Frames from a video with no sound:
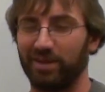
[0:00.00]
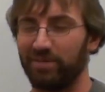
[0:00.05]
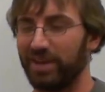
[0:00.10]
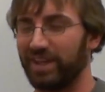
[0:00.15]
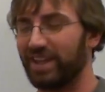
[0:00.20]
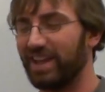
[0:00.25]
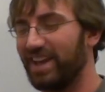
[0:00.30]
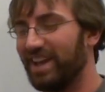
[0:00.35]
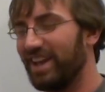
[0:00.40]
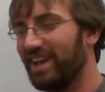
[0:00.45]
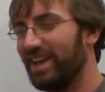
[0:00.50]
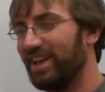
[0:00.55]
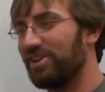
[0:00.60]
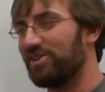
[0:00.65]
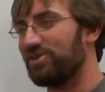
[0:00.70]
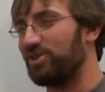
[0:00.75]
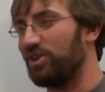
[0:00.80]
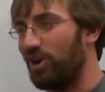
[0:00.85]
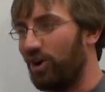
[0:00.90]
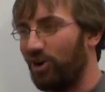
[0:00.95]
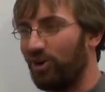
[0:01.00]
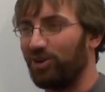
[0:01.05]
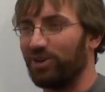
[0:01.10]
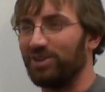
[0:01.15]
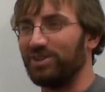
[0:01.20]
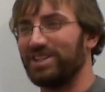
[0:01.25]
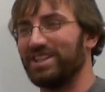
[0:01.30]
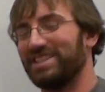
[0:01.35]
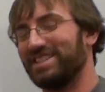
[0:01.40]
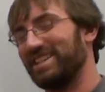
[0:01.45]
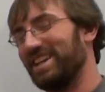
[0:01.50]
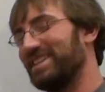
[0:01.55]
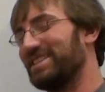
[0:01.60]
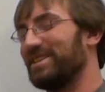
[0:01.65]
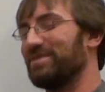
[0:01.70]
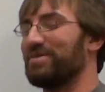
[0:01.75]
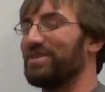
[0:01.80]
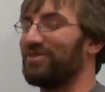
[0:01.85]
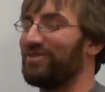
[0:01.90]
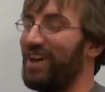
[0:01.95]
I'm like, no, he just said
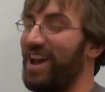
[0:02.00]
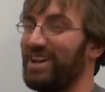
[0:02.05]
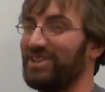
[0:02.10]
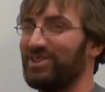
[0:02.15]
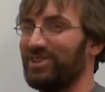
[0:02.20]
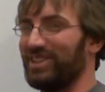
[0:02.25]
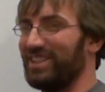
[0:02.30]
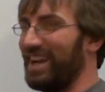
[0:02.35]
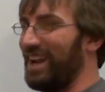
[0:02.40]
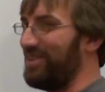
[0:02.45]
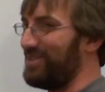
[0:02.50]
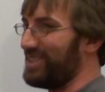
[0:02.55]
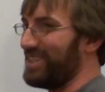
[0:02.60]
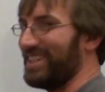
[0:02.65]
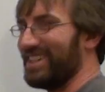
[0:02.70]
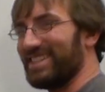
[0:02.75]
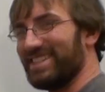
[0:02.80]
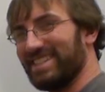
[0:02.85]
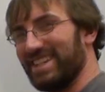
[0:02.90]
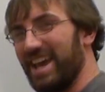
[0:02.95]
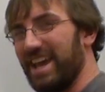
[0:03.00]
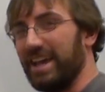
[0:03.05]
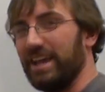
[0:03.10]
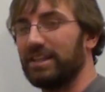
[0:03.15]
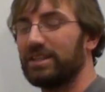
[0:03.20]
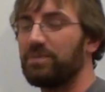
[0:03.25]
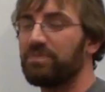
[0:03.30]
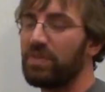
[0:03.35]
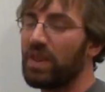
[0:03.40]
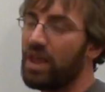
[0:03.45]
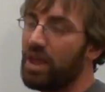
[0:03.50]
something faster than I was going to say it.